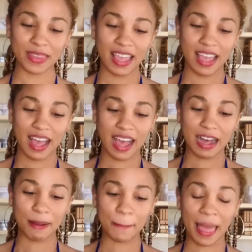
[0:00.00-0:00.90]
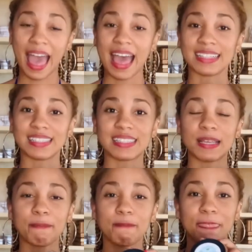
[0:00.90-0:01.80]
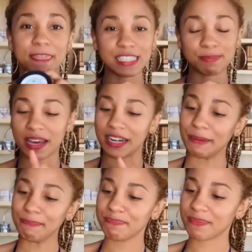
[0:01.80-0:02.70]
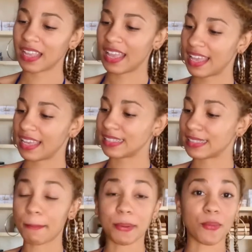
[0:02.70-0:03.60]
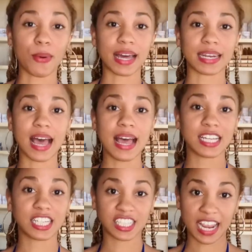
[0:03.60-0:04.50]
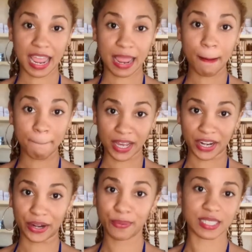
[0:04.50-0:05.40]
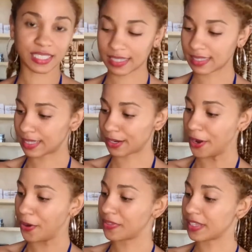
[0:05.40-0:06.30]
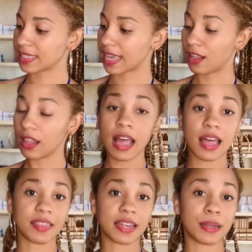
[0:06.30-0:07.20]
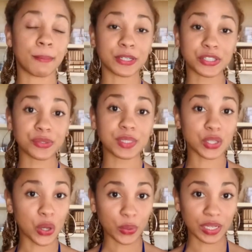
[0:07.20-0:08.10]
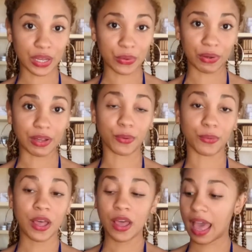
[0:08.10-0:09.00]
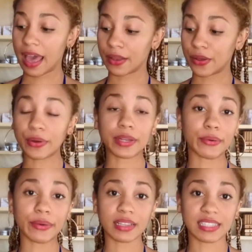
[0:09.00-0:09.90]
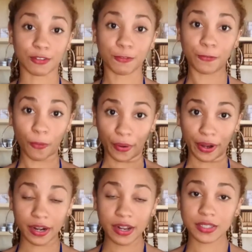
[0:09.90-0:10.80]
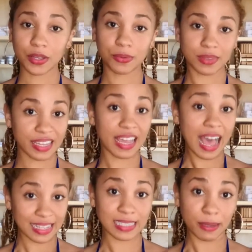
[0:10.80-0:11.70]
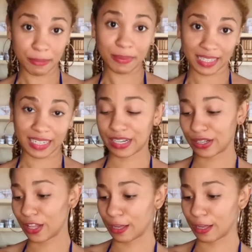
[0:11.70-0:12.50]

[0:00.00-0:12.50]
And this butter is number 1 shea butter, which is a 0 on the scale. Then number 2 is coconut oil, and coconut oil is a 4, so it has some ability to clog